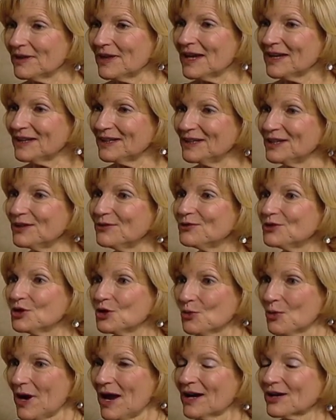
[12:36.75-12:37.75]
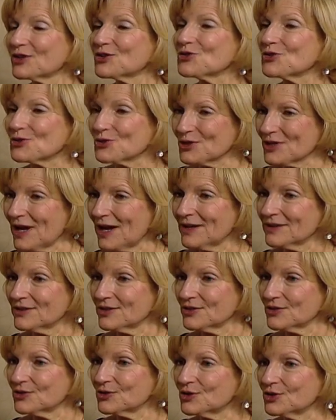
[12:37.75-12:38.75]
They give you
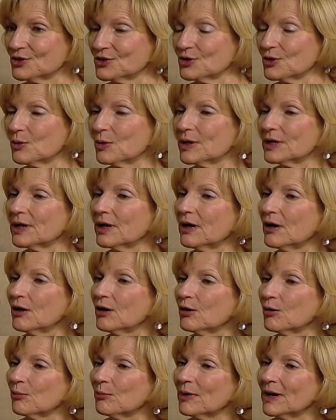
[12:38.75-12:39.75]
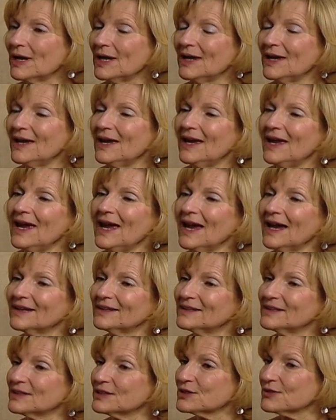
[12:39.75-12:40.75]
exercises mm-hmm. to do mm-hmm. at home,
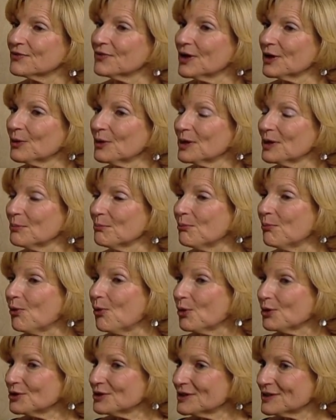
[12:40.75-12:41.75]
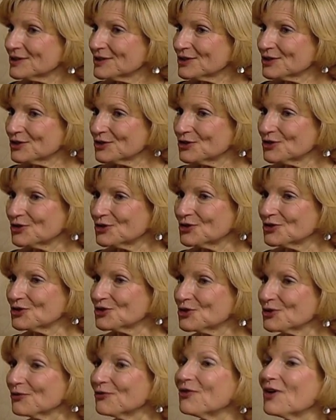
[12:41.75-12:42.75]
and it's very important
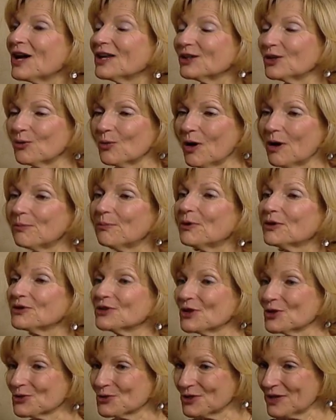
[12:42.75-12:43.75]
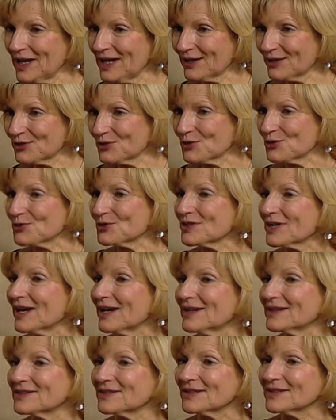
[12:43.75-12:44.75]
to follow up on those
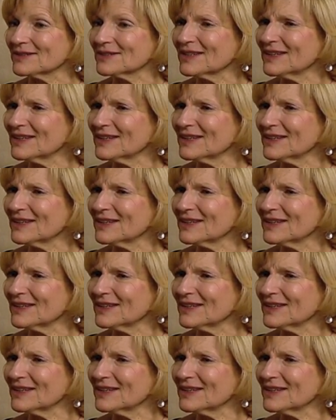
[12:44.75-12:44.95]
exercises.